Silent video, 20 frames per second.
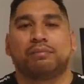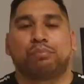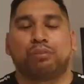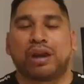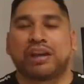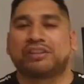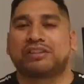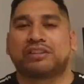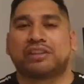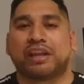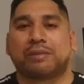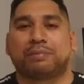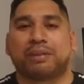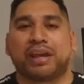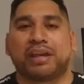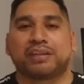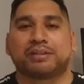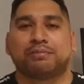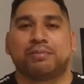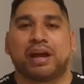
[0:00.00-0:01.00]
breaks that
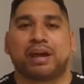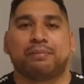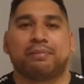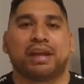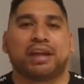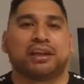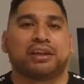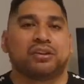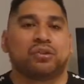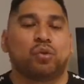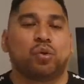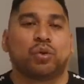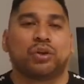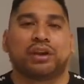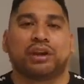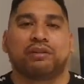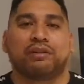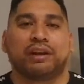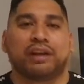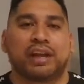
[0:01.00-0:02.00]
players might make in
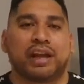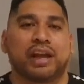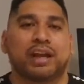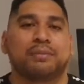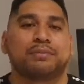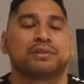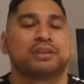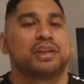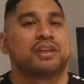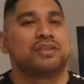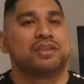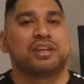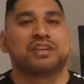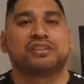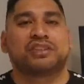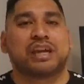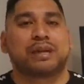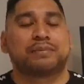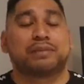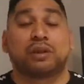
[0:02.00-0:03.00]
ordinary games. In
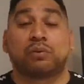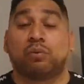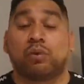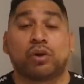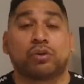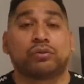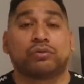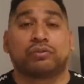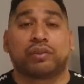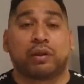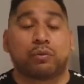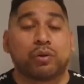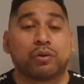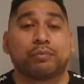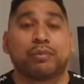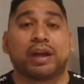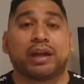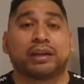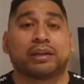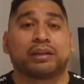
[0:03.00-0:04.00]
these games, they won't
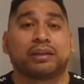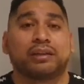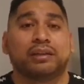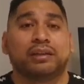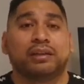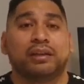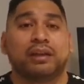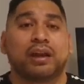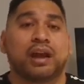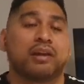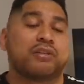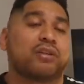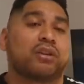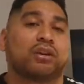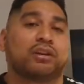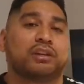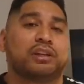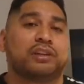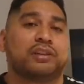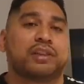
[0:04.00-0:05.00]
make. And not
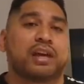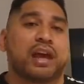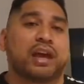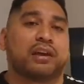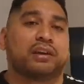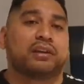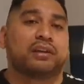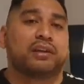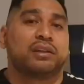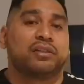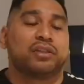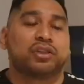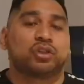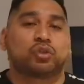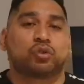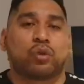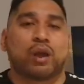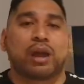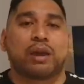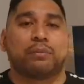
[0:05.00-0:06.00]
only that, the
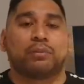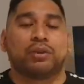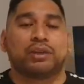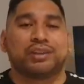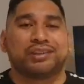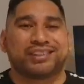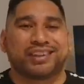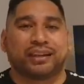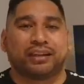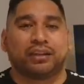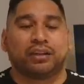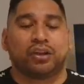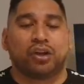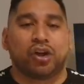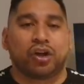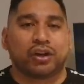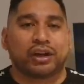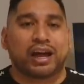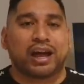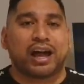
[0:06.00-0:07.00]
scramble is a
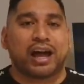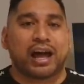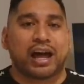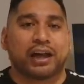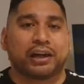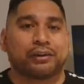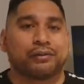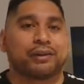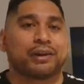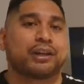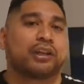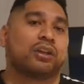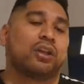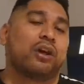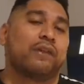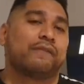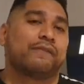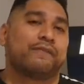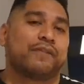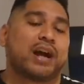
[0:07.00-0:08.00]
lot harder and a
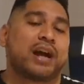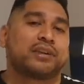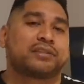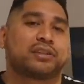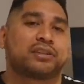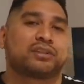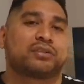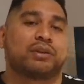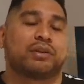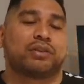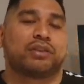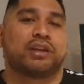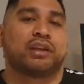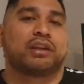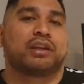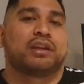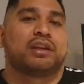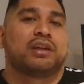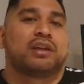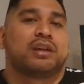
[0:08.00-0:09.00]
lot faster. So I
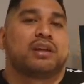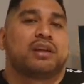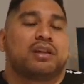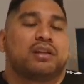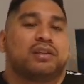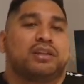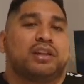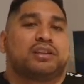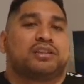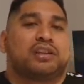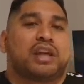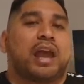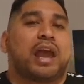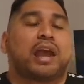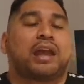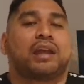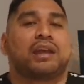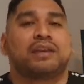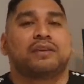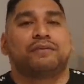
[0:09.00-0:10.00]
think the
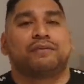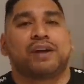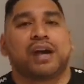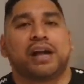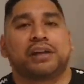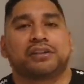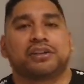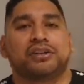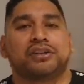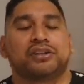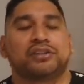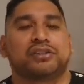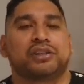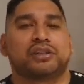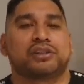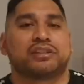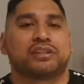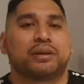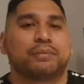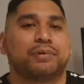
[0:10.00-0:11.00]
attacking advantages
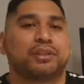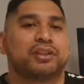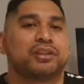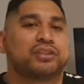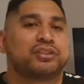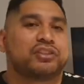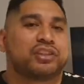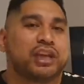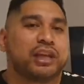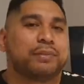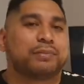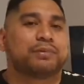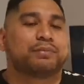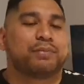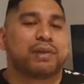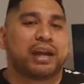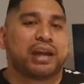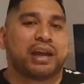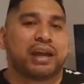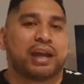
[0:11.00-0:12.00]
that some of these teams
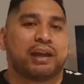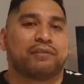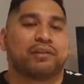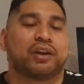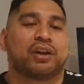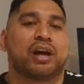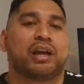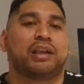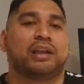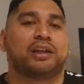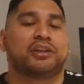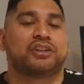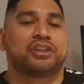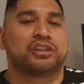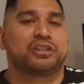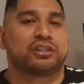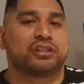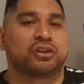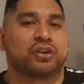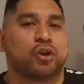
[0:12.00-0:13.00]
may have, a guy like
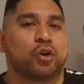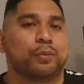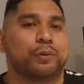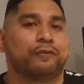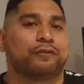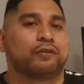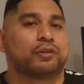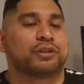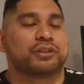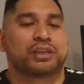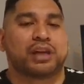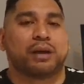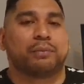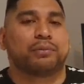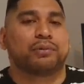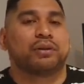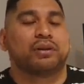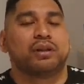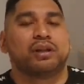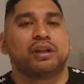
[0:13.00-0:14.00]
Cheslin Kolbe, for
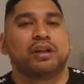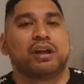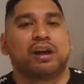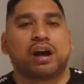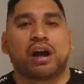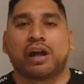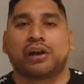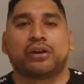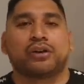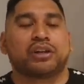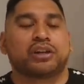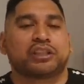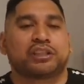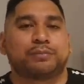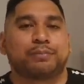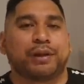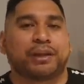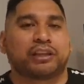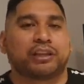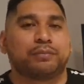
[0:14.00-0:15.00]
example, I don't
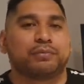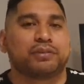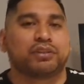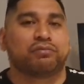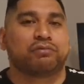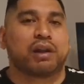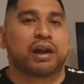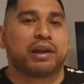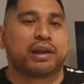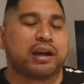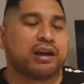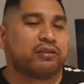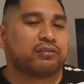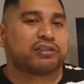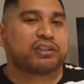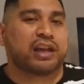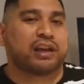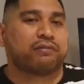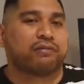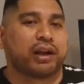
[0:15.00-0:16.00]
expect him to run out and
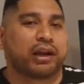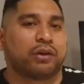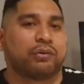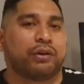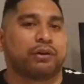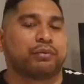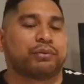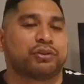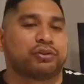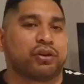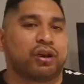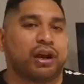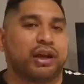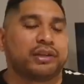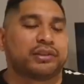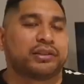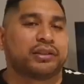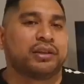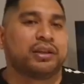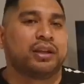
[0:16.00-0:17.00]
start running away with
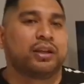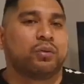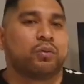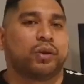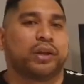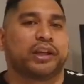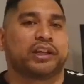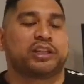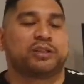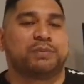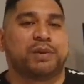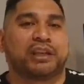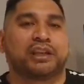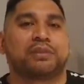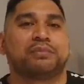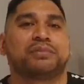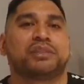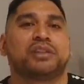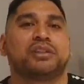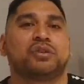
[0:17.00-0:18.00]
tries. What I expect
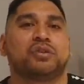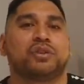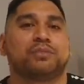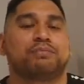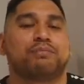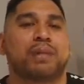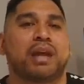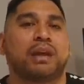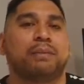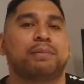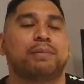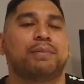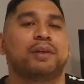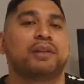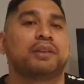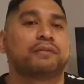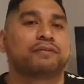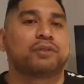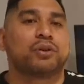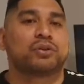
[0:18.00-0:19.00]
him to do is maybe
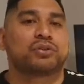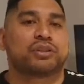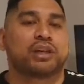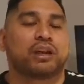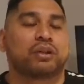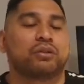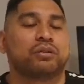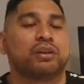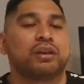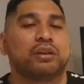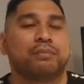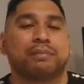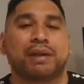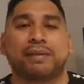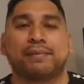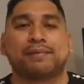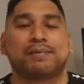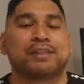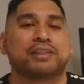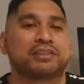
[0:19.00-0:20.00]
beat the first tackle,
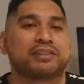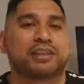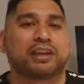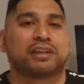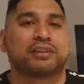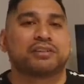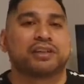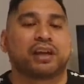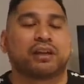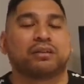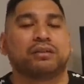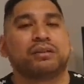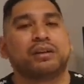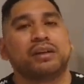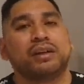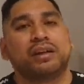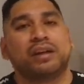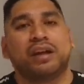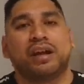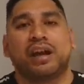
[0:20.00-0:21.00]
maybe beat the second tackle,
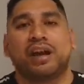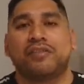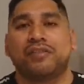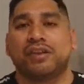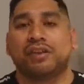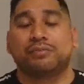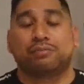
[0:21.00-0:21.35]
and